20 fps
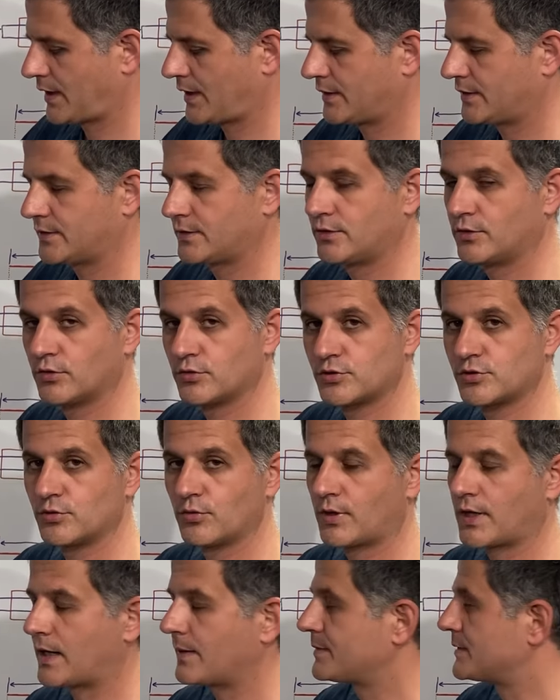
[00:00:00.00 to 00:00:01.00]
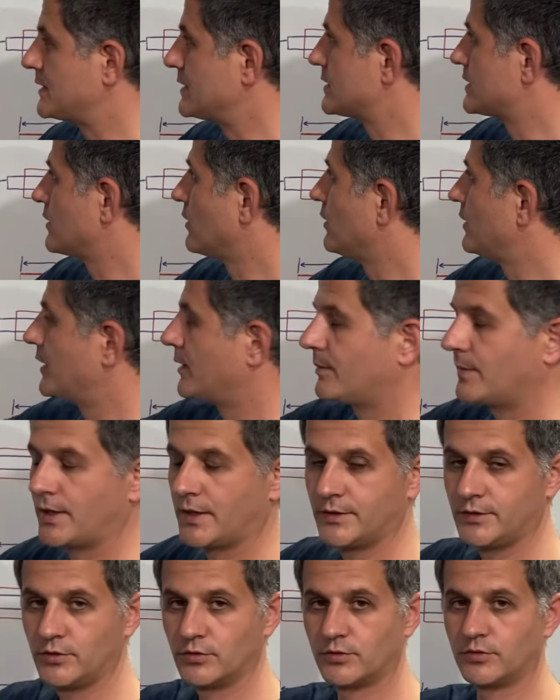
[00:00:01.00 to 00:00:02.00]
and those two cups, install them
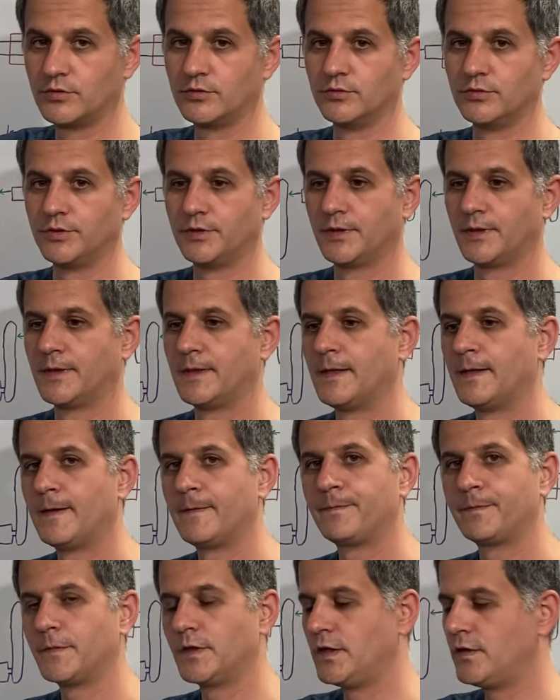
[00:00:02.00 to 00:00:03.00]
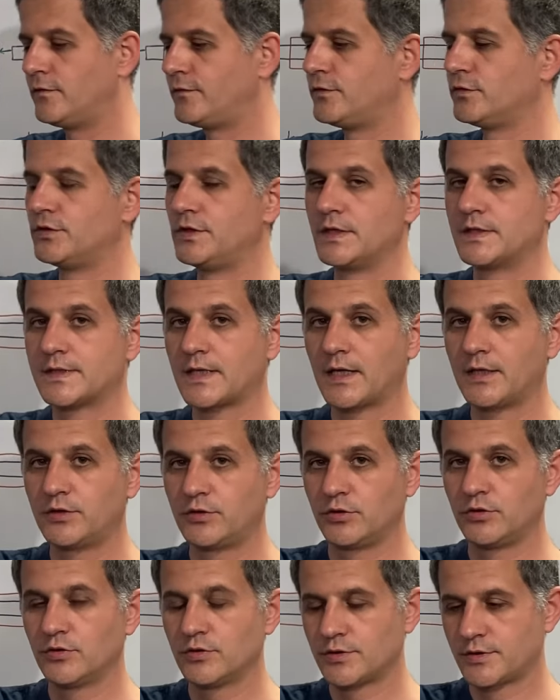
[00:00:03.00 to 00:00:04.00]
and you're good. If you decide
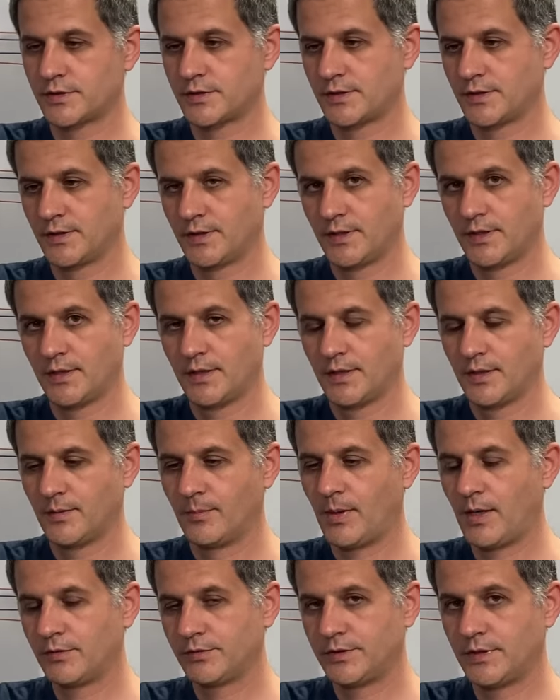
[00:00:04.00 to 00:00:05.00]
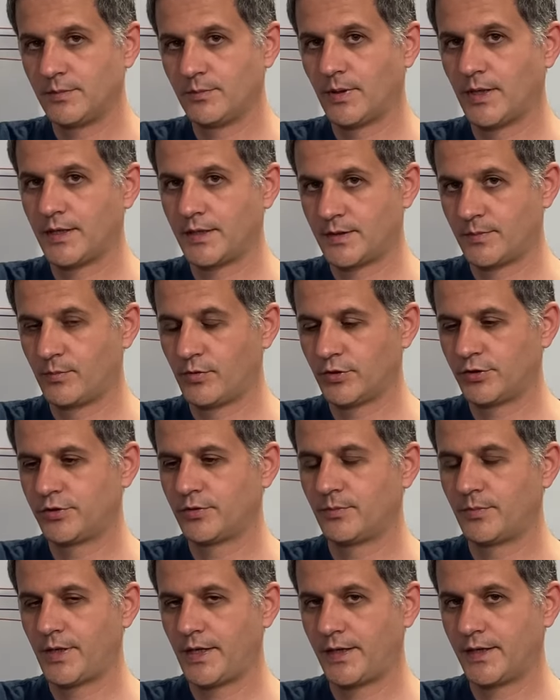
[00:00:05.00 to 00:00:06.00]
to use mountain bike
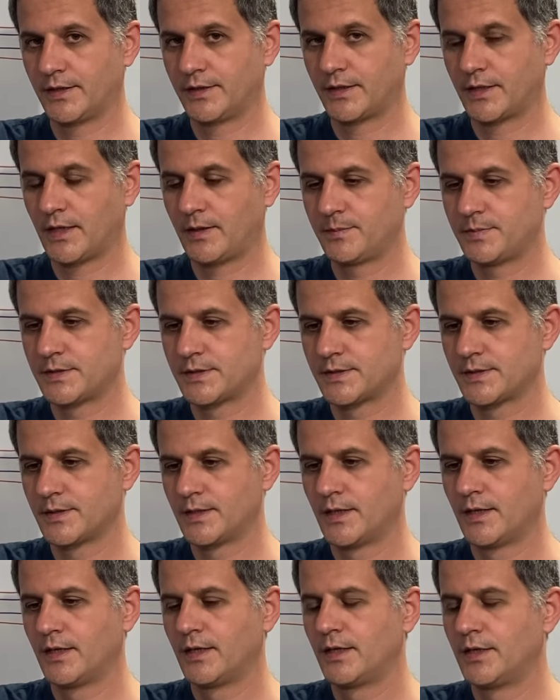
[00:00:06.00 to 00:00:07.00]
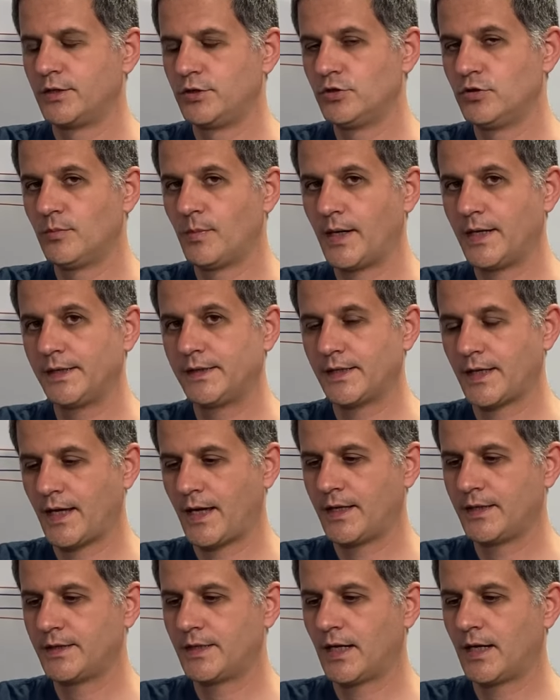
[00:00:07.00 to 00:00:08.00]
bottom bracket cups, you might
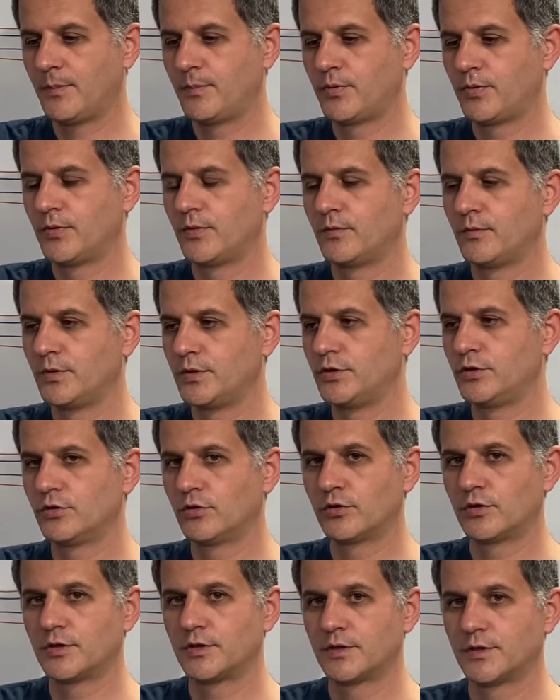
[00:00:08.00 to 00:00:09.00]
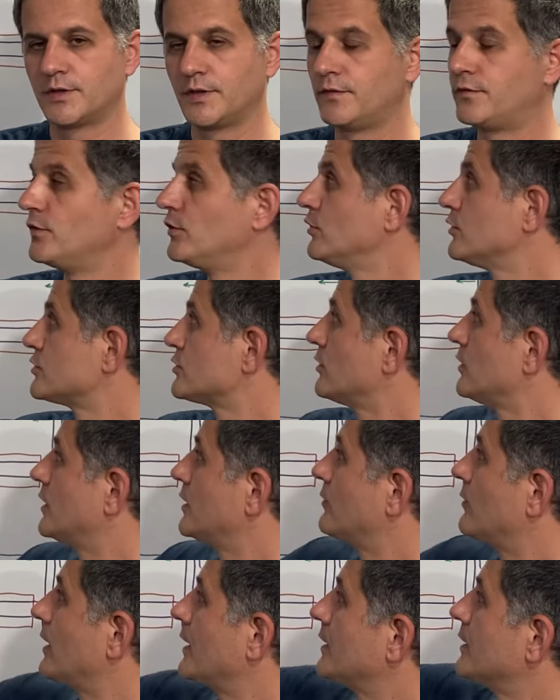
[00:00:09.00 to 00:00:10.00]
end up with if you use only
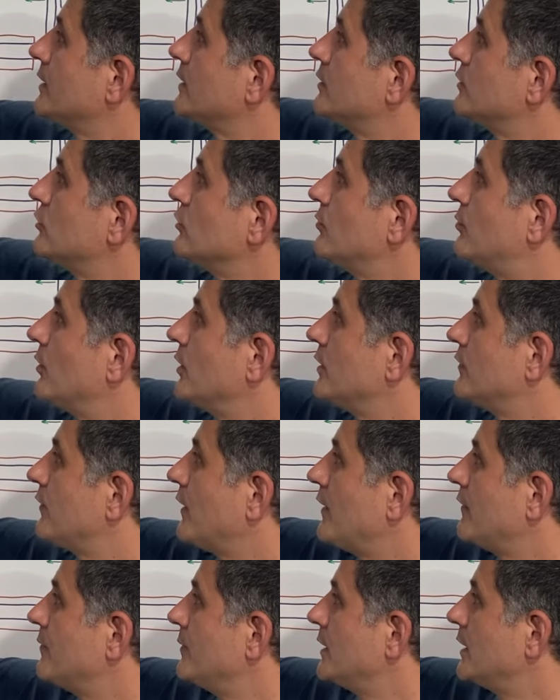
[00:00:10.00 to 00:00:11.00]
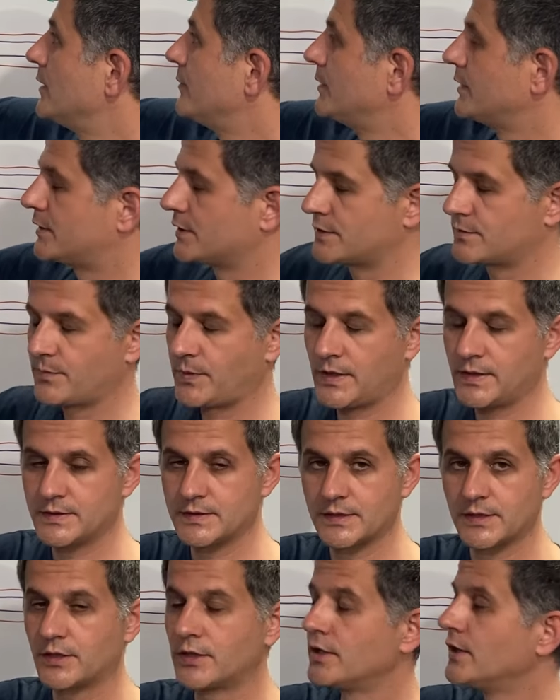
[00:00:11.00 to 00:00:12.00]
one 2.5 millimeter
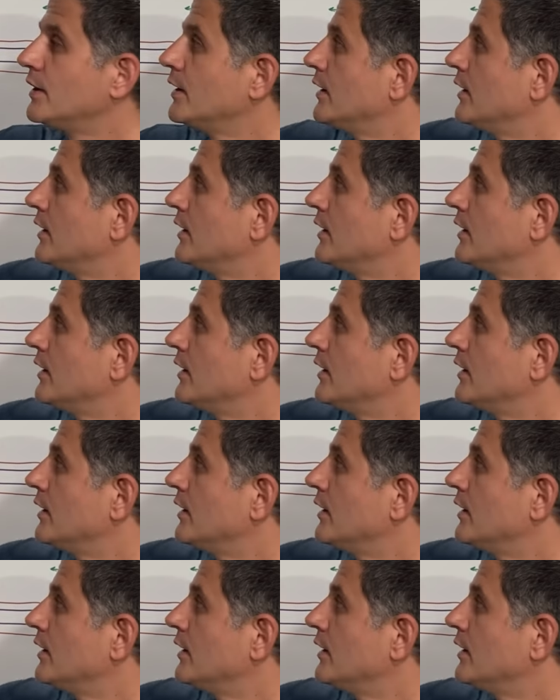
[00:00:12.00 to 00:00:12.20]
spacer